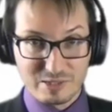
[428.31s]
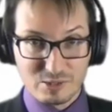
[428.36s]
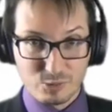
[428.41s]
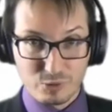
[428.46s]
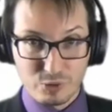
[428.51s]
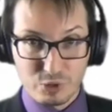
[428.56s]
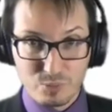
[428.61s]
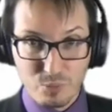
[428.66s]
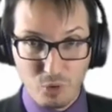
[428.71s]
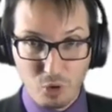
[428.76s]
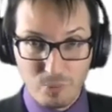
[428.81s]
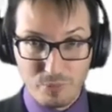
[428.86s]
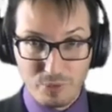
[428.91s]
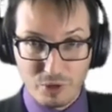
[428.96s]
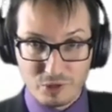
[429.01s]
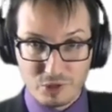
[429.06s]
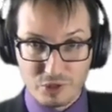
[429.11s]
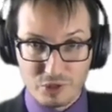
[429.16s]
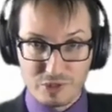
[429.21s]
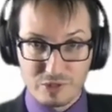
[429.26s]
So small
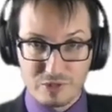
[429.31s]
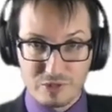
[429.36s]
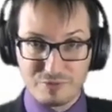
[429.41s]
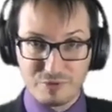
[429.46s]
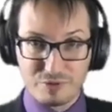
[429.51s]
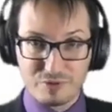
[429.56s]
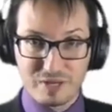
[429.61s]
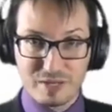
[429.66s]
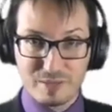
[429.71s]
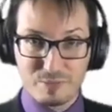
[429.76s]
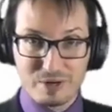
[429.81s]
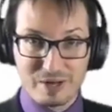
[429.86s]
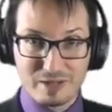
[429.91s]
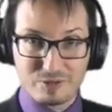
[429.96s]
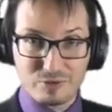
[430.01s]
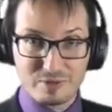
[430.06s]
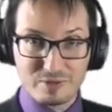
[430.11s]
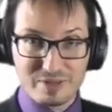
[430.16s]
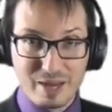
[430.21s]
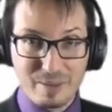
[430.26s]
portions of the table
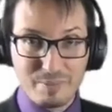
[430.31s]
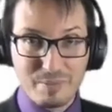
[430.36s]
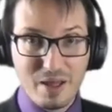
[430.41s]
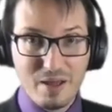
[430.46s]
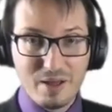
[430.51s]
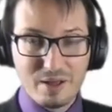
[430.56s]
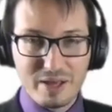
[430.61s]
at a time,